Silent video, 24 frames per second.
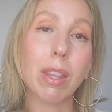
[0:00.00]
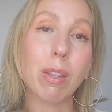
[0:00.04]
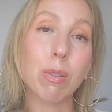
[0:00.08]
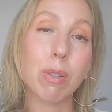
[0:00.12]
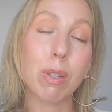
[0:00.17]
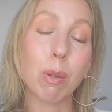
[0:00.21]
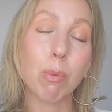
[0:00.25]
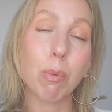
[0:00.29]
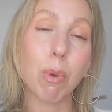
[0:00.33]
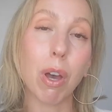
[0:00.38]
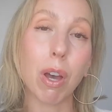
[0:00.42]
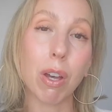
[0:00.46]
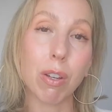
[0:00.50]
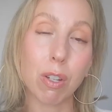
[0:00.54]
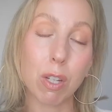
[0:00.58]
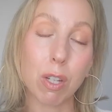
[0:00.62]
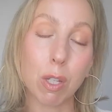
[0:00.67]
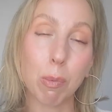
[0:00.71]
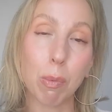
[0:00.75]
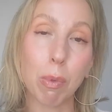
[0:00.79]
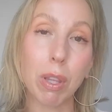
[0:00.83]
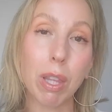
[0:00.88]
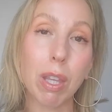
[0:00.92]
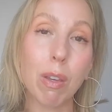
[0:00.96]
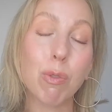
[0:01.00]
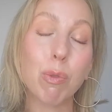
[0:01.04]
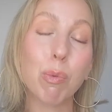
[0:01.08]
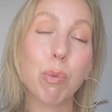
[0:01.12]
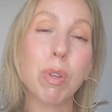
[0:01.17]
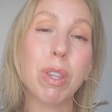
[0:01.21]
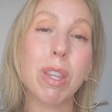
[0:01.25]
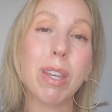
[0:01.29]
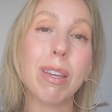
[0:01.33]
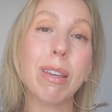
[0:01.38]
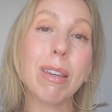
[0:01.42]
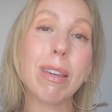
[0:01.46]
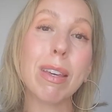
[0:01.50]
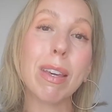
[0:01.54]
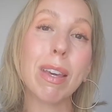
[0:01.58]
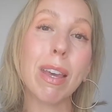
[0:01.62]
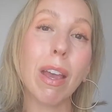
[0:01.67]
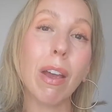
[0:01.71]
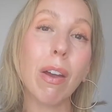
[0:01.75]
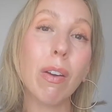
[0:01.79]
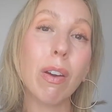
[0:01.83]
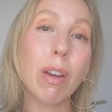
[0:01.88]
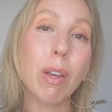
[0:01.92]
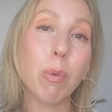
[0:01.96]
those subconscious beliefs we then
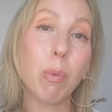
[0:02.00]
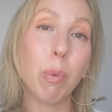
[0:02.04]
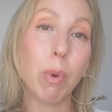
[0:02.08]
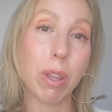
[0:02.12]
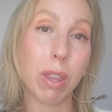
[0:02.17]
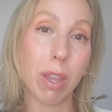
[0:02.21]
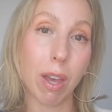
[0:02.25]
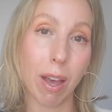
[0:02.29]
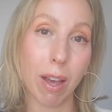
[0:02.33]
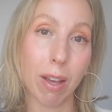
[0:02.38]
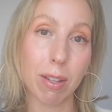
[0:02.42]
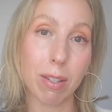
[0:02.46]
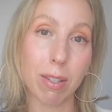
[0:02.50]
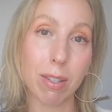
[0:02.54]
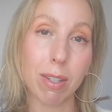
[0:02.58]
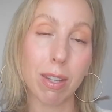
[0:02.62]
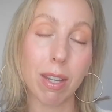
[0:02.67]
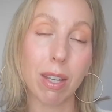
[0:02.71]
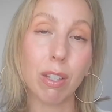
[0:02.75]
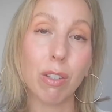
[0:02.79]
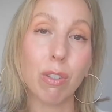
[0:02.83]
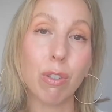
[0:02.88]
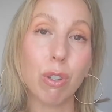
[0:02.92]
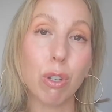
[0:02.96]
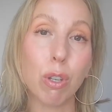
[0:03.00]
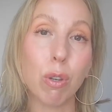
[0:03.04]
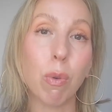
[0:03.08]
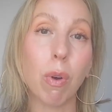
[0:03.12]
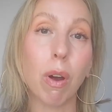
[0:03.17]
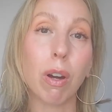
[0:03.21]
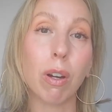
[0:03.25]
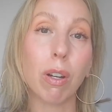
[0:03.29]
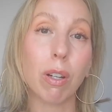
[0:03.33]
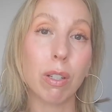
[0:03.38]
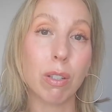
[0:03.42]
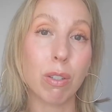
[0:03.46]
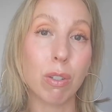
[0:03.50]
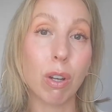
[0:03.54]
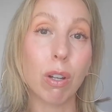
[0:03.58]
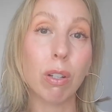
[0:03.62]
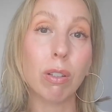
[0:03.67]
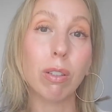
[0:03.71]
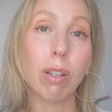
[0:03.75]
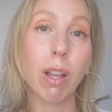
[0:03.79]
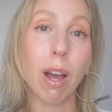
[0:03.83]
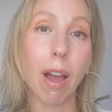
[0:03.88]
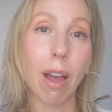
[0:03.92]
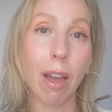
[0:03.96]
carry with us into our adult
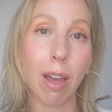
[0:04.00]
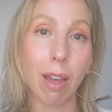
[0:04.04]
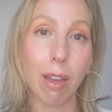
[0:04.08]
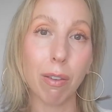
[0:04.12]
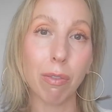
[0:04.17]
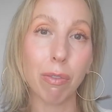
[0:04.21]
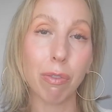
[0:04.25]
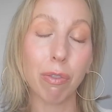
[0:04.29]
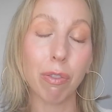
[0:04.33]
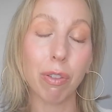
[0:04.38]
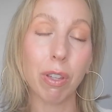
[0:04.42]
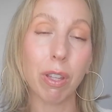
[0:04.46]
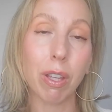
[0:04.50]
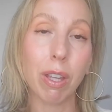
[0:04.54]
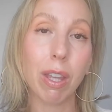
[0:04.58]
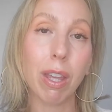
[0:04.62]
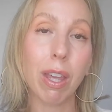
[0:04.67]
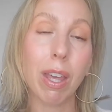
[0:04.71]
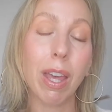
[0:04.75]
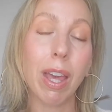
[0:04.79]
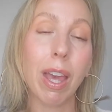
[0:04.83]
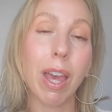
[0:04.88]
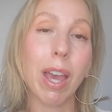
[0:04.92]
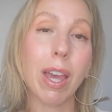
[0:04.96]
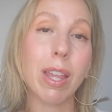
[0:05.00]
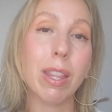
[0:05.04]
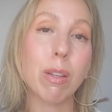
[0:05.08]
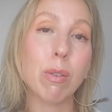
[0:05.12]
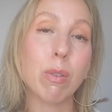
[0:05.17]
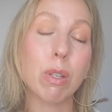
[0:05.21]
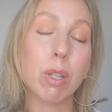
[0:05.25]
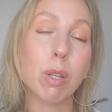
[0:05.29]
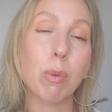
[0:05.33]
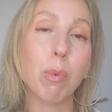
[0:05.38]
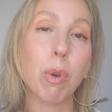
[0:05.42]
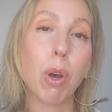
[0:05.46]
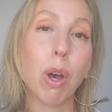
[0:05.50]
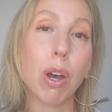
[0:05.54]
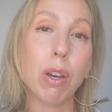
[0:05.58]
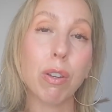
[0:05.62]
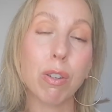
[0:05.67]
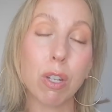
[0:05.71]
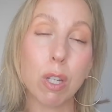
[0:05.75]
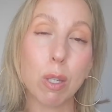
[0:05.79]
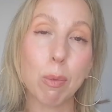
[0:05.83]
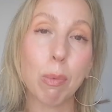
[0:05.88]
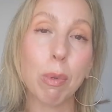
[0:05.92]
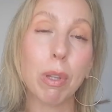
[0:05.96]
life. And those
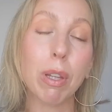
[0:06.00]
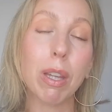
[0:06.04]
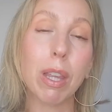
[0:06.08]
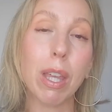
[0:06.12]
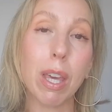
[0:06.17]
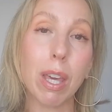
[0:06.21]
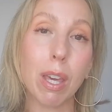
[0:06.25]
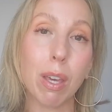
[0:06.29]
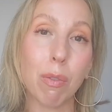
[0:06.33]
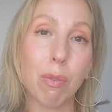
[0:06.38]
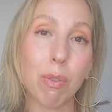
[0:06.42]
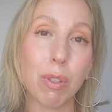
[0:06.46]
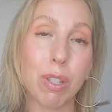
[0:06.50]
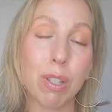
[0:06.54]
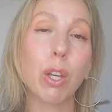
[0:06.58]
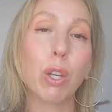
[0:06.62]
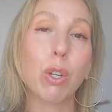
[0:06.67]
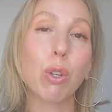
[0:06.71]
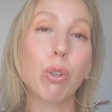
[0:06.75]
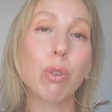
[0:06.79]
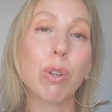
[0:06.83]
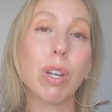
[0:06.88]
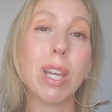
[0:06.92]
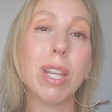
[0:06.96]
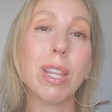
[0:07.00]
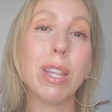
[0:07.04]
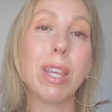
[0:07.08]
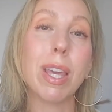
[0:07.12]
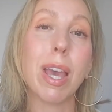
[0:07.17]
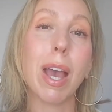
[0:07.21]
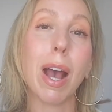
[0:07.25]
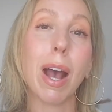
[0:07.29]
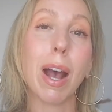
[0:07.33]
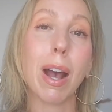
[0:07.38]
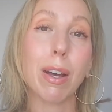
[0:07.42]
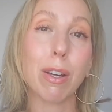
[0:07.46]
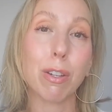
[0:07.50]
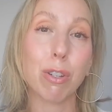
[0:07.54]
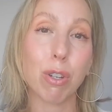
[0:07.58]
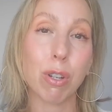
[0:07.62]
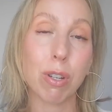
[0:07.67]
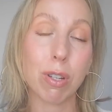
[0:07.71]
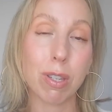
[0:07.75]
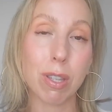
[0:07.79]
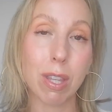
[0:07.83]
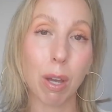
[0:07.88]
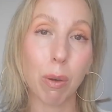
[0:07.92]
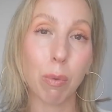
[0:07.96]
subconscious beliefs create the
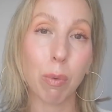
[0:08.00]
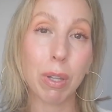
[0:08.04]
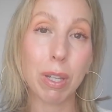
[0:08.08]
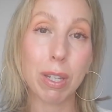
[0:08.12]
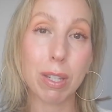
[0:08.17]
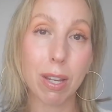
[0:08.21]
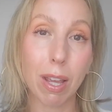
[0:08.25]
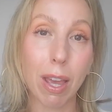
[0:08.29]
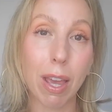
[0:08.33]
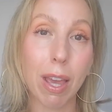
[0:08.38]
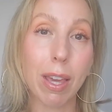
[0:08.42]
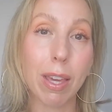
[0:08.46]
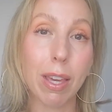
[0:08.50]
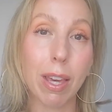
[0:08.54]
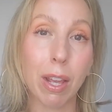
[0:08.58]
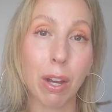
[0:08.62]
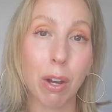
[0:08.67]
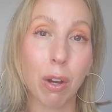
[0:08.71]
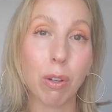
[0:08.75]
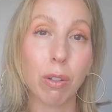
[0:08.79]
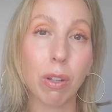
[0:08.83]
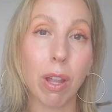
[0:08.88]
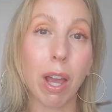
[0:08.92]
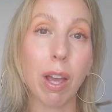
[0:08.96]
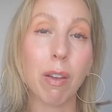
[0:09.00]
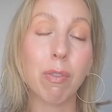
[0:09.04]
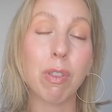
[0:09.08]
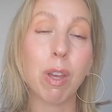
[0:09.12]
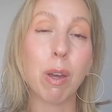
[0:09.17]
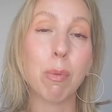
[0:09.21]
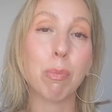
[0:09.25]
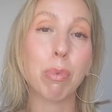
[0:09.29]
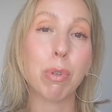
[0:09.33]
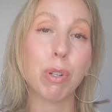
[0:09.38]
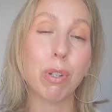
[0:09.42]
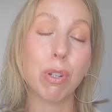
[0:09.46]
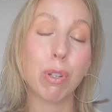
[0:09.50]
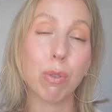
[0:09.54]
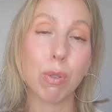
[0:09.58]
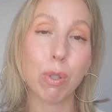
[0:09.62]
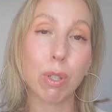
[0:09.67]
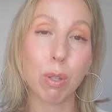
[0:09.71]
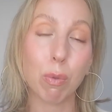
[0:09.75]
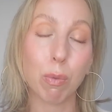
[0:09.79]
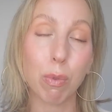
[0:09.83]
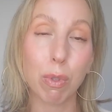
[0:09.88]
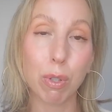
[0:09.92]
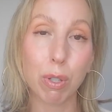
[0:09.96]
actions that we take in our life that produce
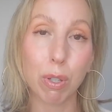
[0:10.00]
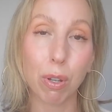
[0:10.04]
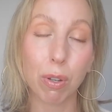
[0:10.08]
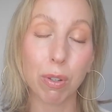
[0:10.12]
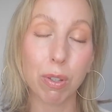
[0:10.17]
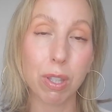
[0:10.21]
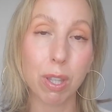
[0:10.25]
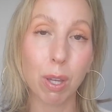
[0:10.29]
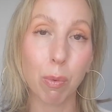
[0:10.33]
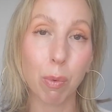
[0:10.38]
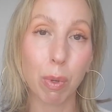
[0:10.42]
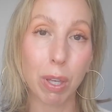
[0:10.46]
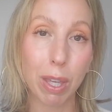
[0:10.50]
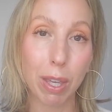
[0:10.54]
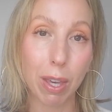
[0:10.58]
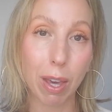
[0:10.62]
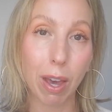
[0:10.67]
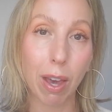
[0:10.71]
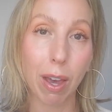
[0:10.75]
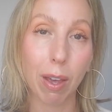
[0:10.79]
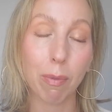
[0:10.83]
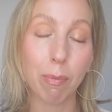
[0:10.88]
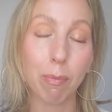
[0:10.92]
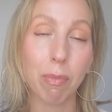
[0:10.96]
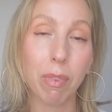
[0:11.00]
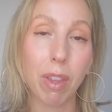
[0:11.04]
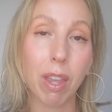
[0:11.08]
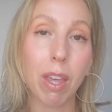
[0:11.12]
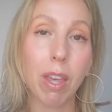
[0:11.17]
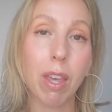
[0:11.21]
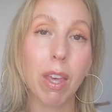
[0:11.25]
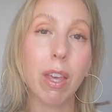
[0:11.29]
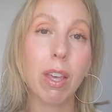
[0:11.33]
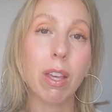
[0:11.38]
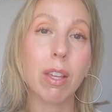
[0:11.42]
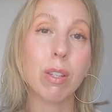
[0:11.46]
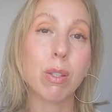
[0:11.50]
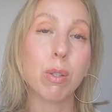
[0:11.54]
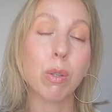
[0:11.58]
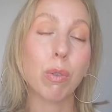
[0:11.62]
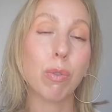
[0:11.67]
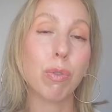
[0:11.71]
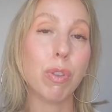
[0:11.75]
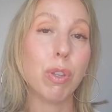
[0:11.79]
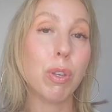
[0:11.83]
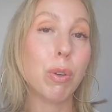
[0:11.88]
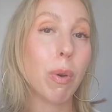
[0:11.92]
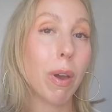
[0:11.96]
the results that we get. So
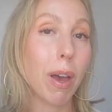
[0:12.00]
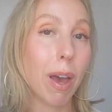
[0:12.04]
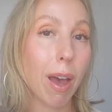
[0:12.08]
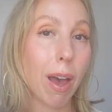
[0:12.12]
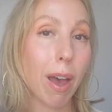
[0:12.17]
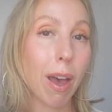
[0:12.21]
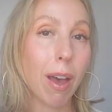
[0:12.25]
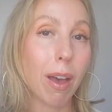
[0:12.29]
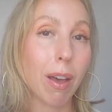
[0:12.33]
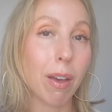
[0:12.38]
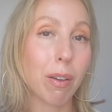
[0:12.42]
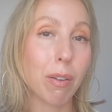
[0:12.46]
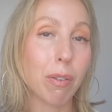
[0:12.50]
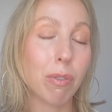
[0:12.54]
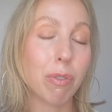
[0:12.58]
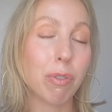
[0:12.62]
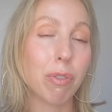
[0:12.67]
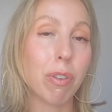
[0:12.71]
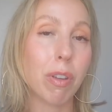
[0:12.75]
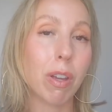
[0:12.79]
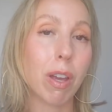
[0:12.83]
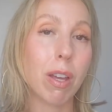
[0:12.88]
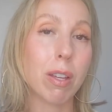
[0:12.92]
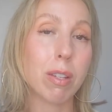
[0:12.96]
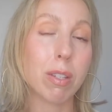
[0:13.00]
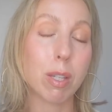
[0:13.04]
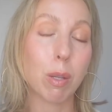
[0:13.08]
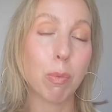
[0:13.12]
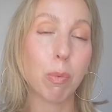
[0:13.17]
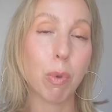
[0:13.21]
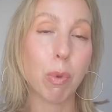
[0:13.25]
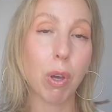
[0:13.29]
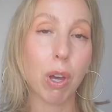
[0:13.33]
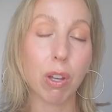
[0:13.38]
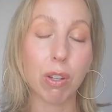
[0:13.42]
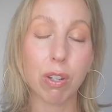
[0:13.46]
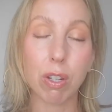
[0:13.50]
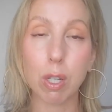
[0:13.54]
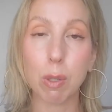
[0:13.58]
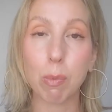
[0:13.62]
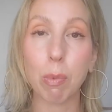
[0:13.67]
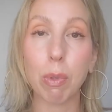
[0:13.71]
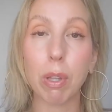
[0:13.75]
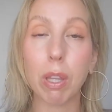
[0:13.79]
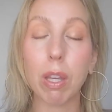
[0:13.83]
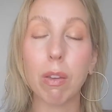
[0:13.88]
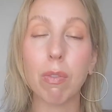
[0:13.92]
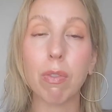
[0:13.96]
if you have a subconscious
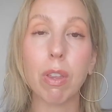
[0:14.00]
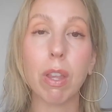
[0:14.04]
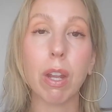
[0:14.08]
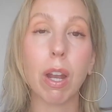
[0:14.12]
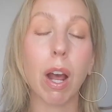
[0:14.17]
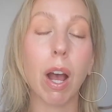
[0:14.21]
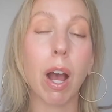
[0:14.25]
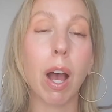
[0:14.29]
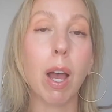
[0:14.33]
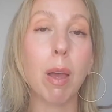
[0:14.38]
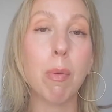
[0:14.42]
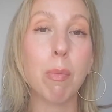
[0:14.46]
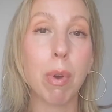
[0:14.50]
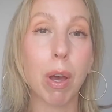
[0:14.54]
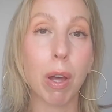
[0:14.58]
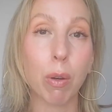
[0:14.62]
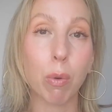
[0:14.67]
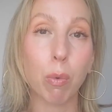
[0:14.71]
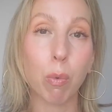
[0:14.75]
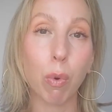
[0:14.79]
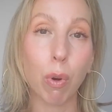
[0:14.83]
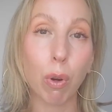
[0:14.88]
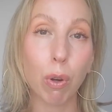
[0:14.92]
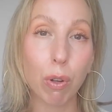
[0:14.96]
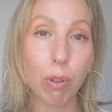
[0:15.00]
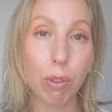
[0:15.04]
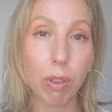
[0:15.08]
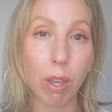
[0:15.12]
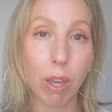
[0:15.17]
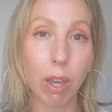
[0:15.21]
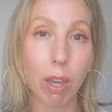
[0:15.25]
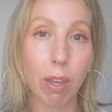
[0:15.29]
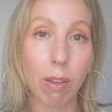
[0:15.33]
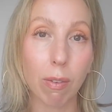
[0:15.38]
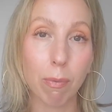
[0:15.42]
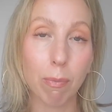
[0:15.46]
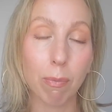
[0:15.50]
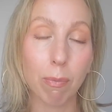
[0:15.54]
belief that I'm unworthy,